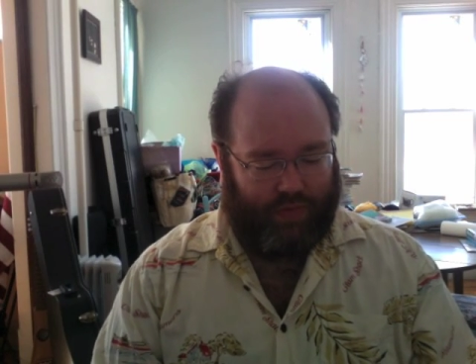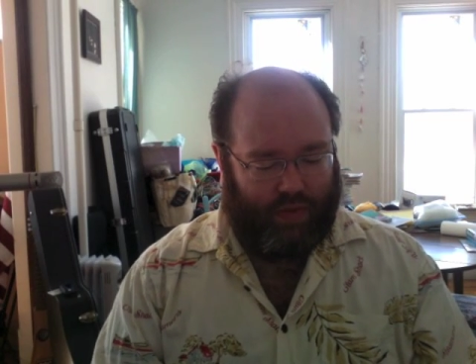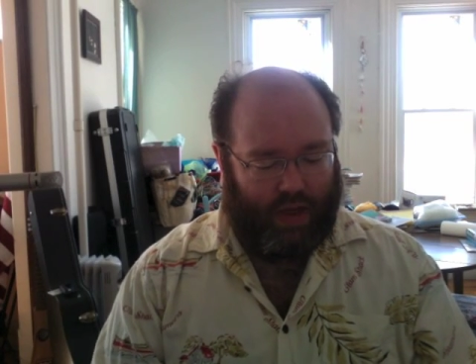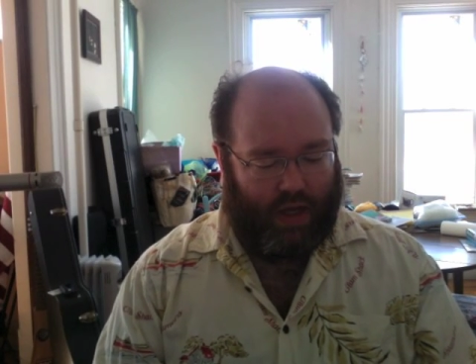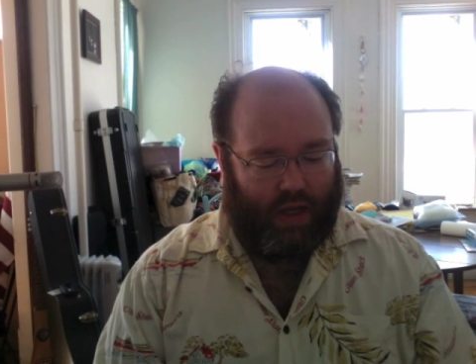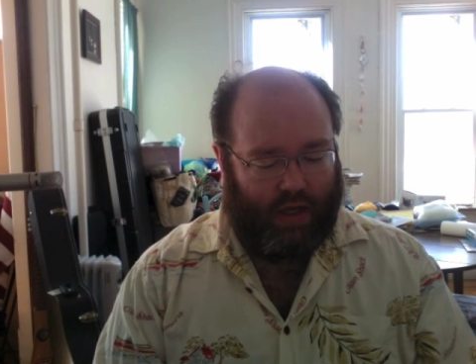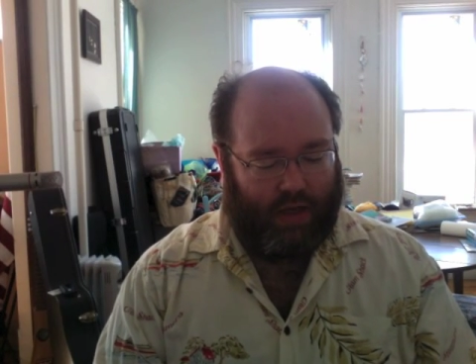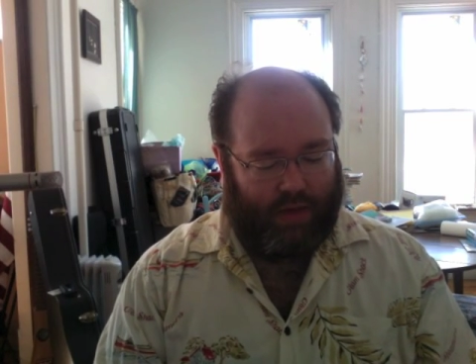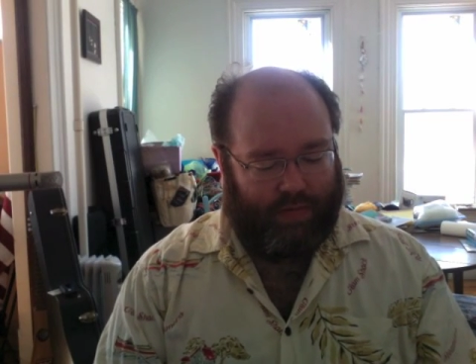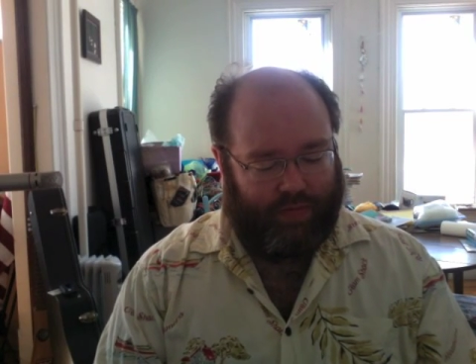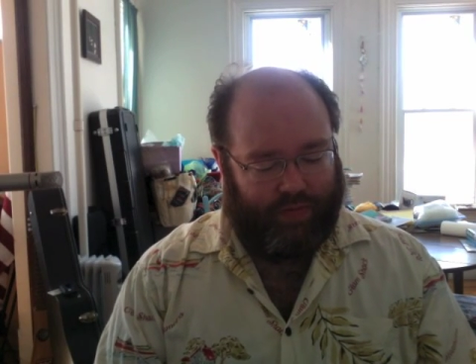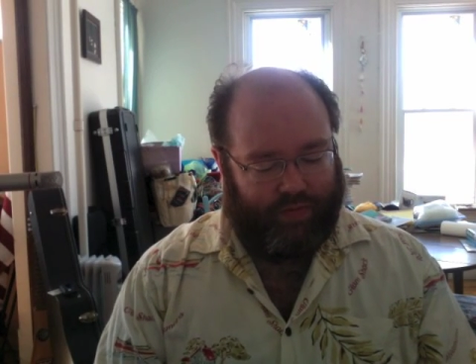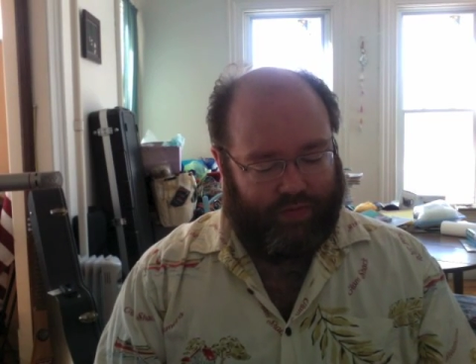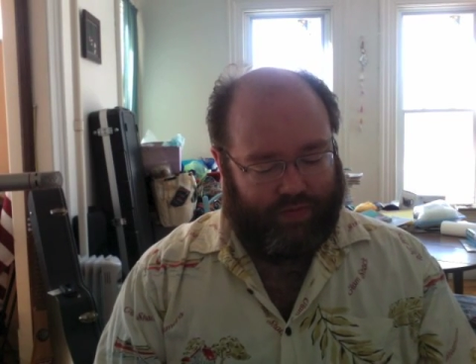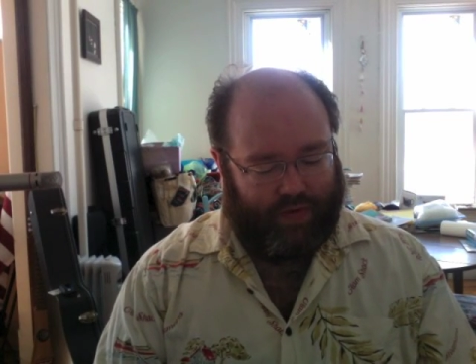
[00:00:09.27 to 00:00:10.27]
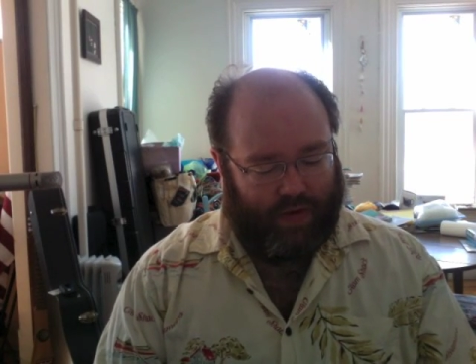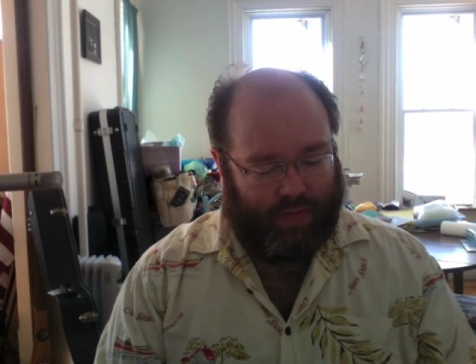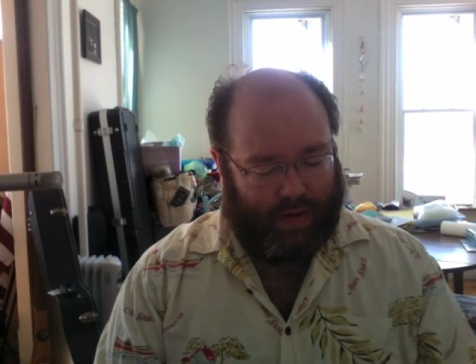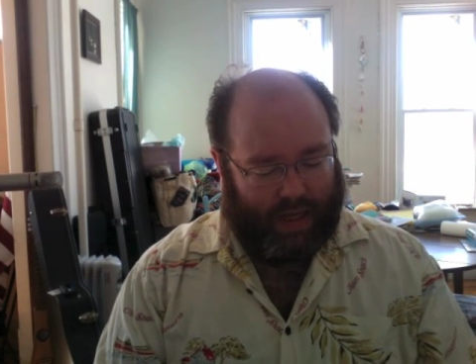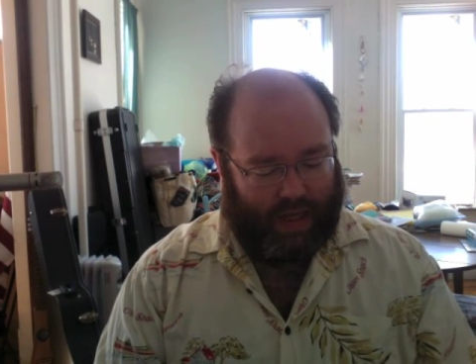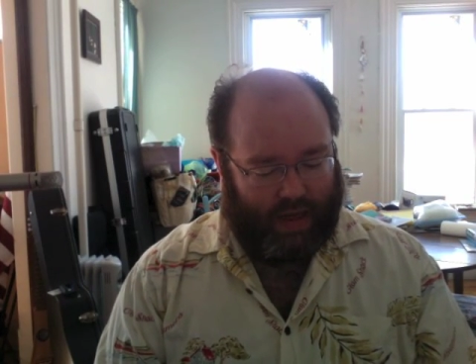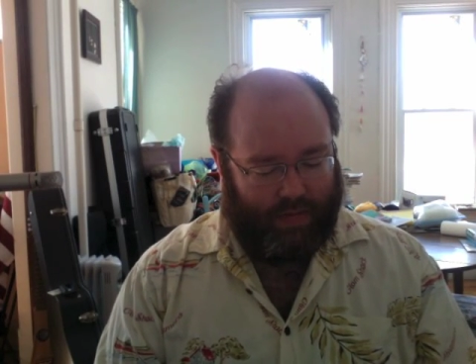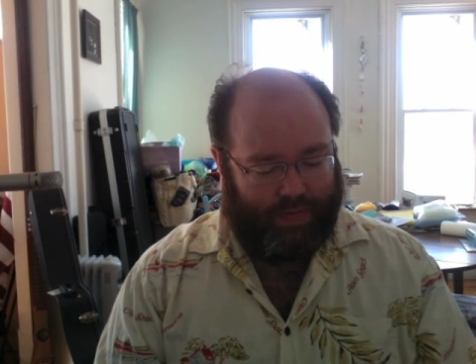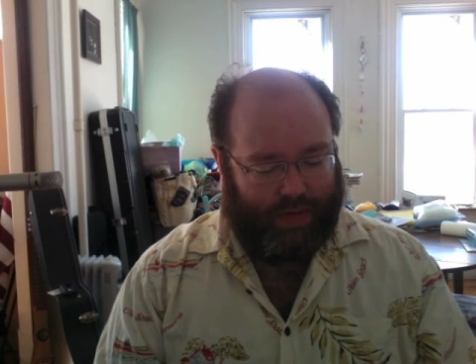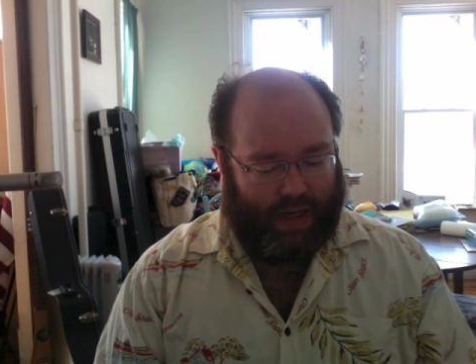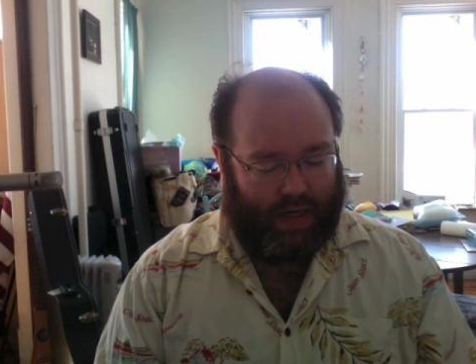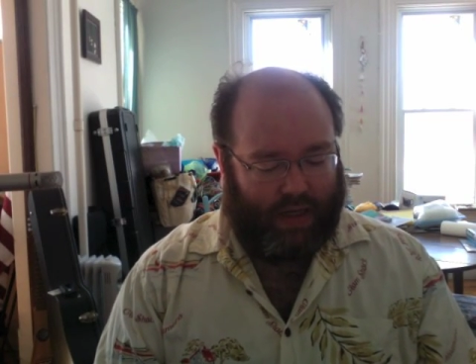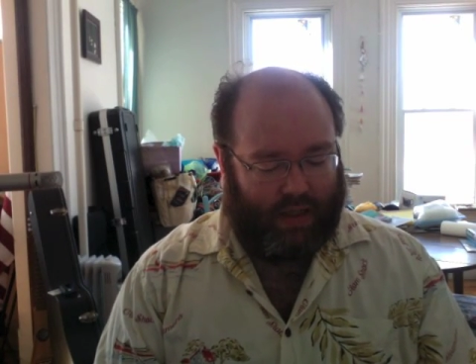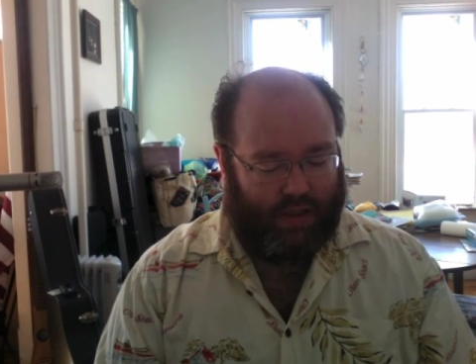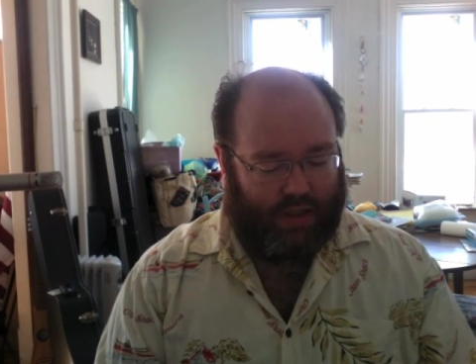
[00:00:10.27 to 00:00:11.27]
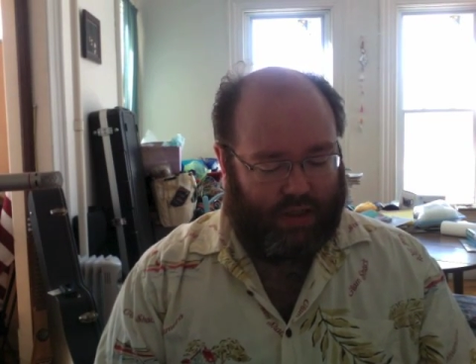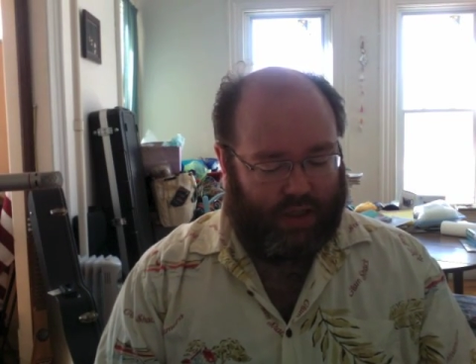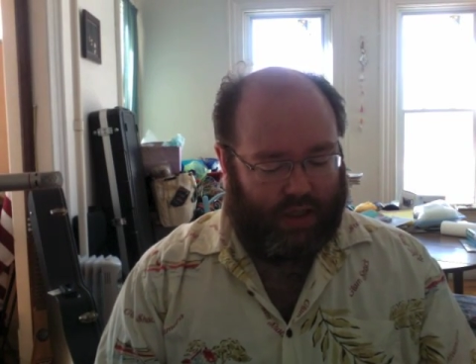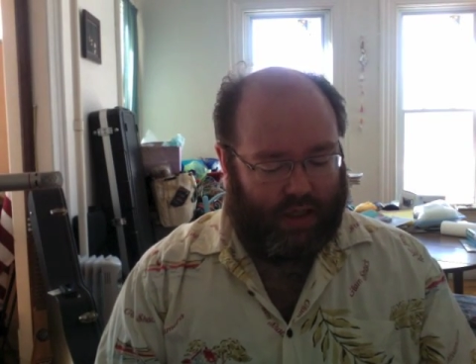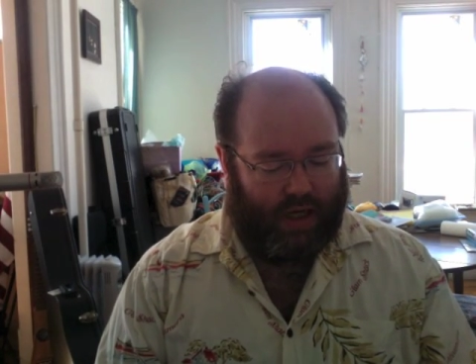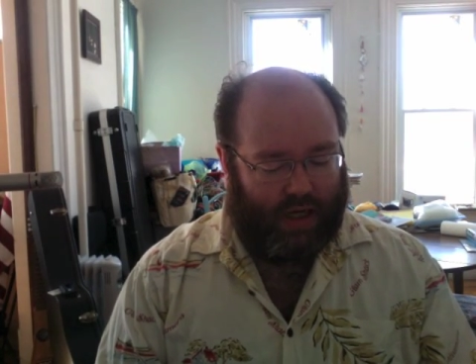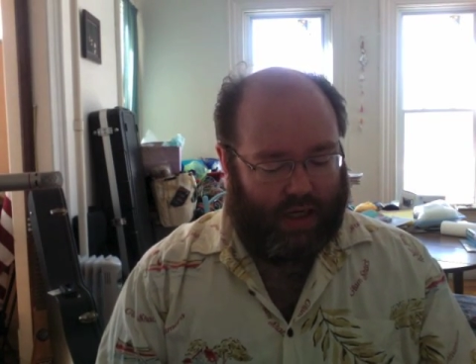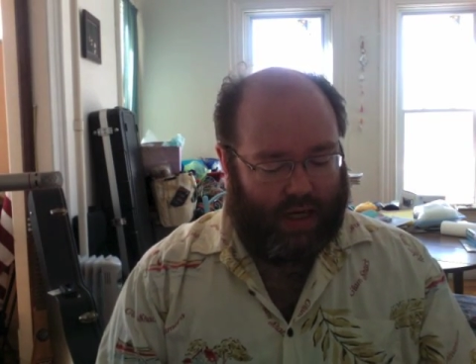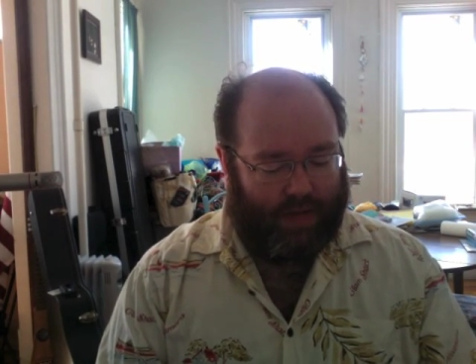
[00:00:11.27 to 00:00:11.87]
from a biology and